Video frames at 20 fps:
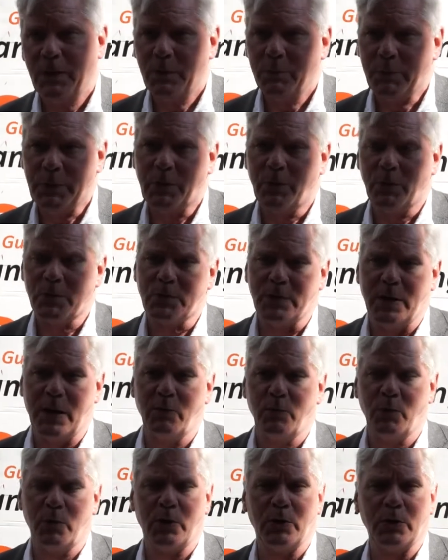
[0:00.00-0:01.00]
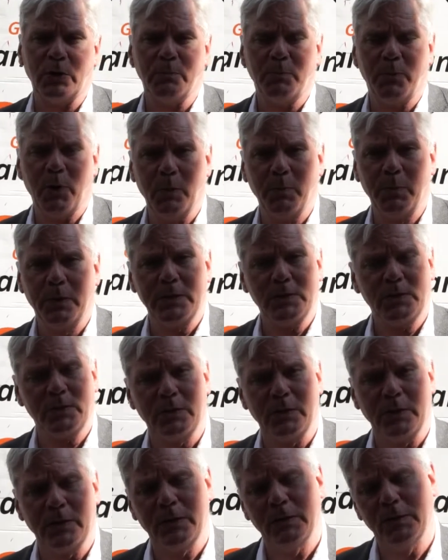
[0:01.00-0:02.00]
because they were published
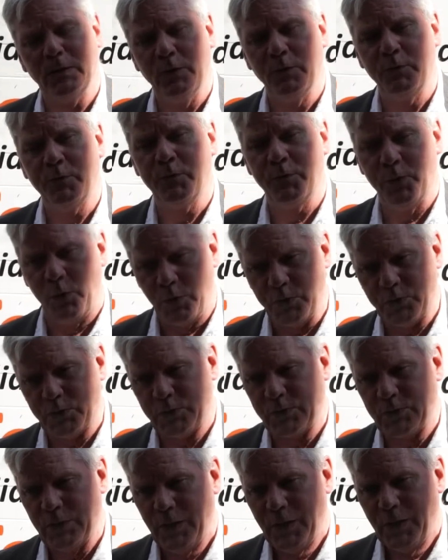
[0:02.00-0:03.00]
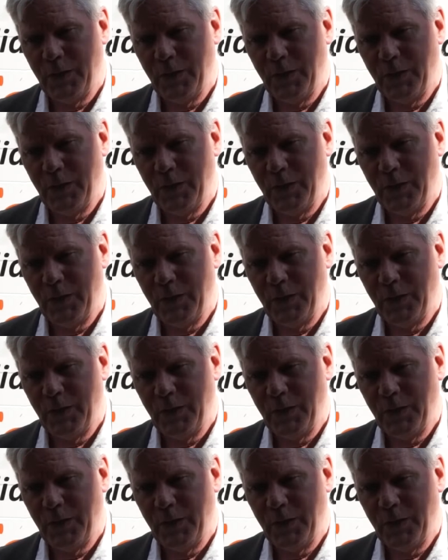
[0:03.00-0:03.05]
first